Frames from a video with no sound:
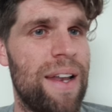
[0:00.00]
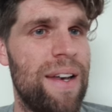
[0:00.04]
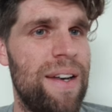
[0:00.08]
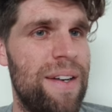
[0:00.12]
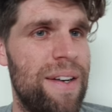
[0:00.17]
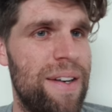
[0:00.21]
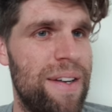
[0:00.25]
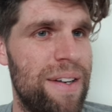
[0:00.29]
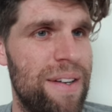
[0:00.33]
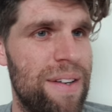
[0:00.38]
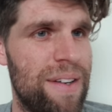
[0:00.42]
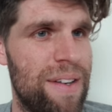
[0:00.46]

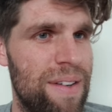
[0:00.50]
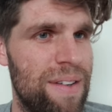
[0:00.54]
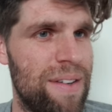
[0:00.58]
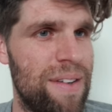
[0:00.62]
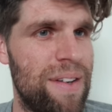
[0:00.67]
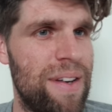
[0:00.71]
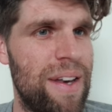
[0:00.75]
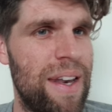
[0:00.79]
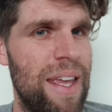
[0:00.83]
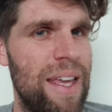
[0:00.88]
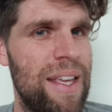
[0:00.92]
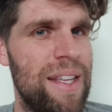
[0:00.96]

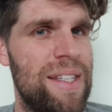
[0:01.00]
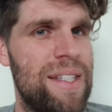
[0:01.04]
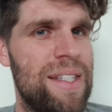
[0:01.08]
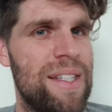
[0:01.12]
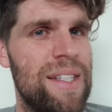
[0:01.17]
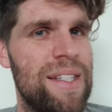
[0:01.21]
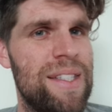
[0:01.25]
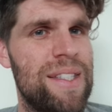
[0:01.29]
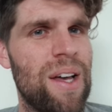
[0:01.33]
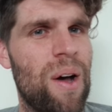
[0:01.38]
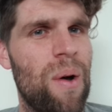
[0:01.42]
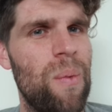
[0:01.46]

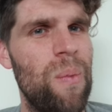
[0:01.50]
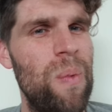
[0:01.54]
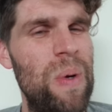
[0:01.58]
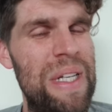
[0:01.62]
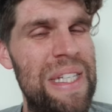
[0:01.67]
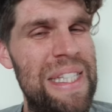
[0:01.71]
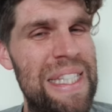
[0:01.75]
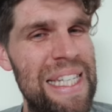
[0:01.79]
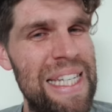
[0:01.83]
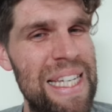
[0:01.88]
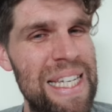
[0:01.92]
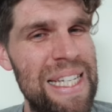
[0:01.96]
niches, I
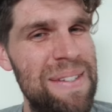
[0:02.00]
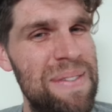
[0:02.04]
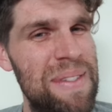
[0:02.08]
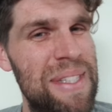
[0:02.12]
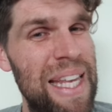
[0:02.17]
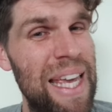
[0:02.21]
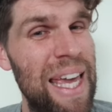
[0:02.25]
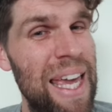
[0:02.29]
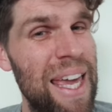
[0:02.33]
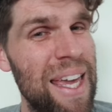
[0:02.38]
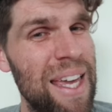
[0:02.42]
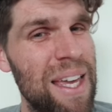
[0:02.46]
would say
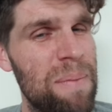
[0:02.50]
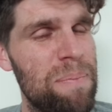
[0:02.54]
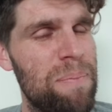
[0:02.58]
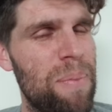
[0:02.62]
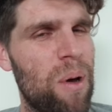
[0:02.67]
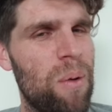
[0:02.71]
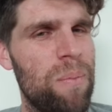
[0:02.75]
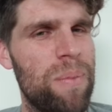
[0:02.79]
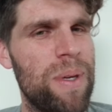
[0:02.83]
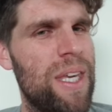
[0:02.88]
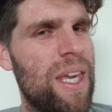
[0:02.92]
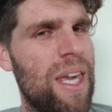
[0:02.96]
Tank, but
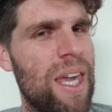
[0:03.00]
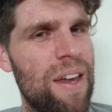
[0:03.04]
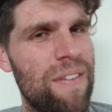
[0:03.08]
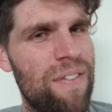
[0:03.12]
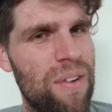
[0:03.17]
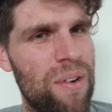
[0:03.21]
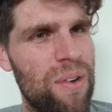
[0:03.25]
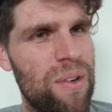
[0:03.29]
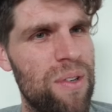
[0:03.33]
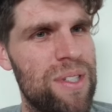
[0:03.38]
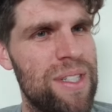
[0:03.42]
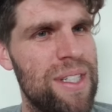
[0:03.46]
I'll be
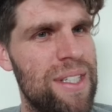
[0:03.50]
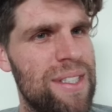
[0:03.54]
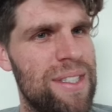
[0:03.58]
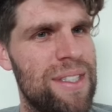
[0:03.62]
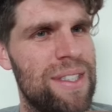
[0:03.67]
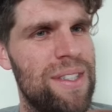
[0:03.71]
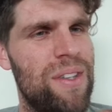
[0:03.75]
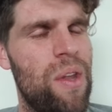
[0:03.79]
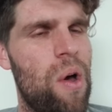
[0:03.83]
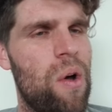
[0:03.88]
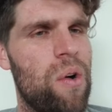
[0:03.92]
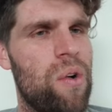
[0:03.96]
careful on her. She's
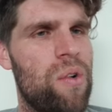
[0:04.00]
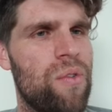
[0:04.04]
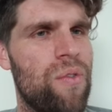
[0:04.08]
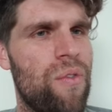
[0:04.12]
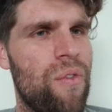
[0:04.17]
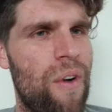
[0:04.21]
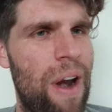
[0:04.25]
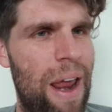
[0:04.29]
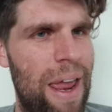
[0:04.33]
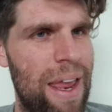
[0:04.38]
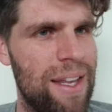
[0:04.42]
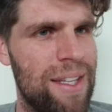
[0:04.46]
not
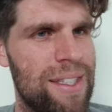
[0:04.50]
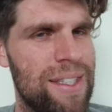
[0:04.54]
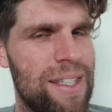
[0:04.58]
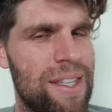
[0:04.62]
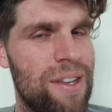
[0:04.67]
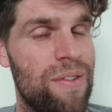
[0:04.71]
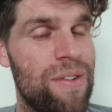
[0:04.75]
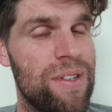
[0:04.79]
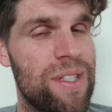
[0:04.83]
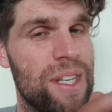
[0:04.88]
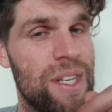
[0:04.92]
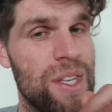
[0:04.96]
great.
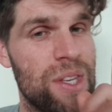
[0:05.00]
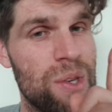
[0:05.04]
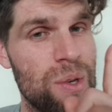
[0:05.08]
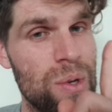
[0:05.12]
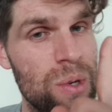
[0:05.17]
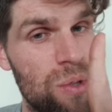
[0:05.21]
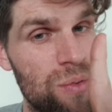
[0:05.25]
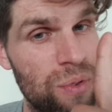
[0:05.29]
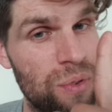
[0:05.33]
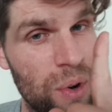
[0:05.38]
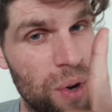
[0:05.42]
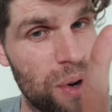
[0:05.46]
There is a
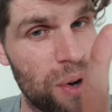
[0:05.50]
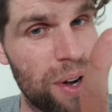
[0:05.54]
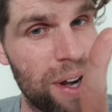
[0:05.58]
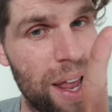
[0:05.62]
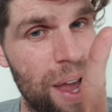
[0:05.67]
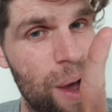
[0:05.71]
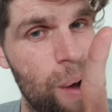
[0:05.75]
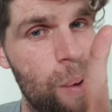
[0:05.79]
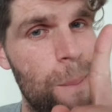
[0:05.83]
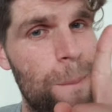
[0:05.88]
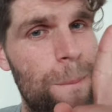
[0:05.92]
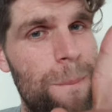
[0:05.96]
use for her
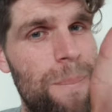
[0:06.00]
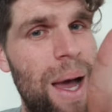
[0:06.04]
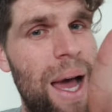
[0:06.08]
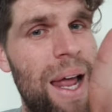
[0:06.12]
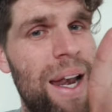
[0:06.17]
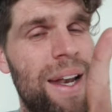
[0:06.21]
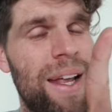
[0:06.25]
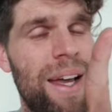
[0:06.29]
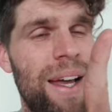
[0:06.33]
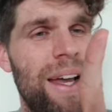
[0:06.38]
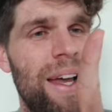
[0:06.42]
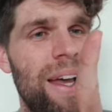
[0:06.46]
now,
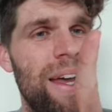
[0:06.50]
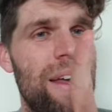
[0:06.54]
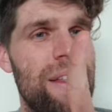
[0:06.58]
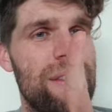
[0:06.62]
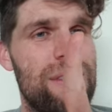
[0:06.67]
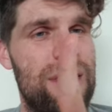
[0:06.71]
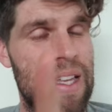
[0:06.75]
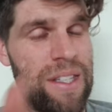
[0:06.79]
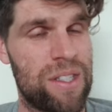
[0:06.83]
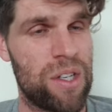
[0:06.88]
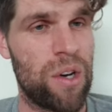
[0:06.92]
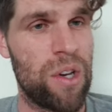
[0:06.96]
but
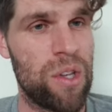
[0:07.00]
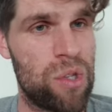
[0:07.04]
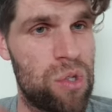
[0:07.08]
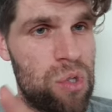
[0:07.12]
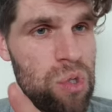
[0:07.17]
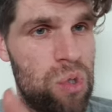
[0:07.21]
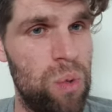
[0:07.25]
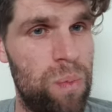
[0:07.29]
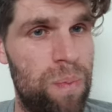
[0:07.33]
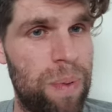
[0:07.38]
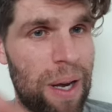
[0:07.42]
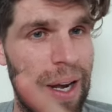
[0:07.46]
that's only
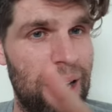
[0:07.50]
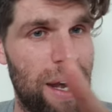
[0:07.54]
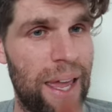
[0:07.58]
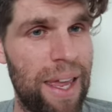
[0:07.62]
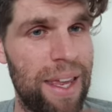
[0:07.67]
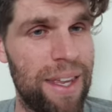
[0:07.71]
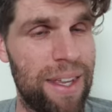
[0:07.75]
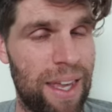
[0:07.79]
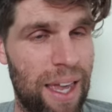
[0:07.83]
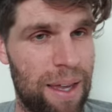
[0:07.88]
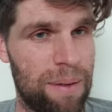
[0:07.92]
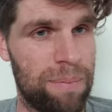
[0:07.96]
super
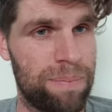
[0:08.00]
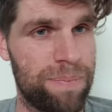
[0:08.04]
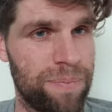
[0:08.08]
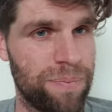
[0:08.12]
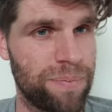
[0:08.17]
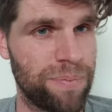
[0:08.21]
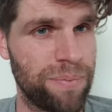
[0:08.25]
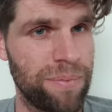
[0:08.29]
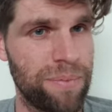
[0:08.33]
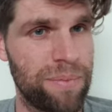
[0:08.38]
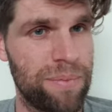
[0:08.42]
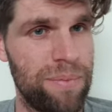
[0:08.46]
late game.
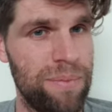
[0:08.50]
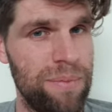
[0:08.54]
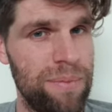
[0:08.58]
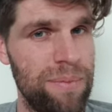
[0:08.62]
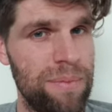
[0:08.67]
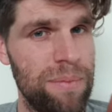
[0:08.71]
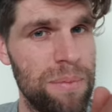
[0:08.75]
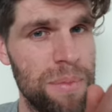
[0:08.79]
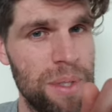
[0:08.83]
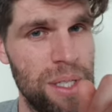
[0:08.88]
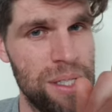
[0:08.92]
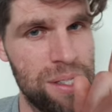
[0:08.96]

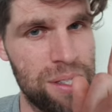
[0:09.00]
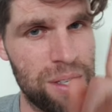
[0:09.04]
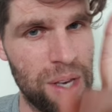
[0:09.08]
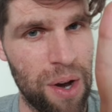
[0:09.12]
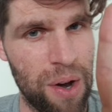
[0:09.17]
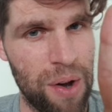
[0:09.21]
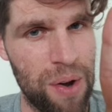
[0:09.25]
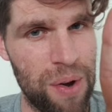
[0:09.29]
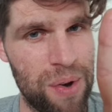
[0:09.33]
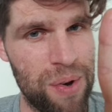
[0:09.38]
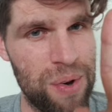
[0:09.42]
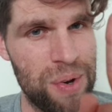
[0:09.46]

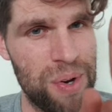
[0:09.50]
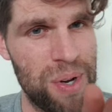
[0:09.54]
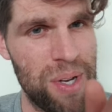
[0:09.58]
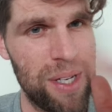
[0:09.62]
So